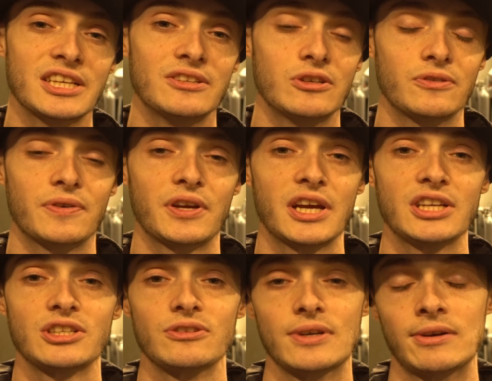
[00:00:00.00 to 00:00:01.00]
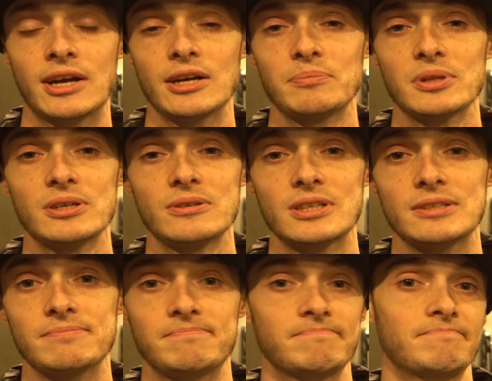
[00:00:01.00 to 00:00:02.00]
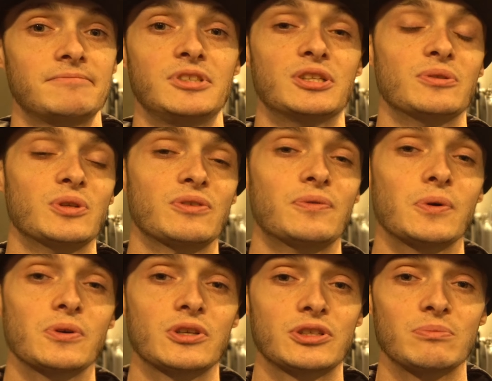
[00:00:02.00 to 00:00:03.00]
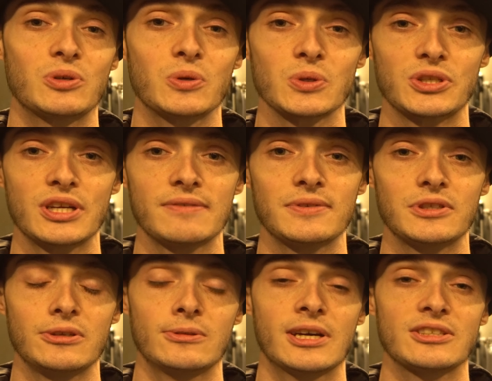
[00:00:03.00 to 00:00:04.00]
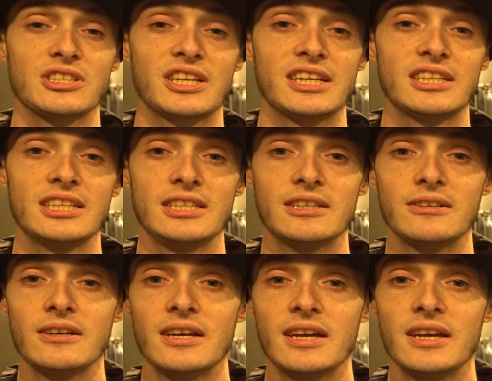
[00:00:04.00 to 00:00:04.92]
get notifications when I upload, and look forward to some cool stuff in 2019 here.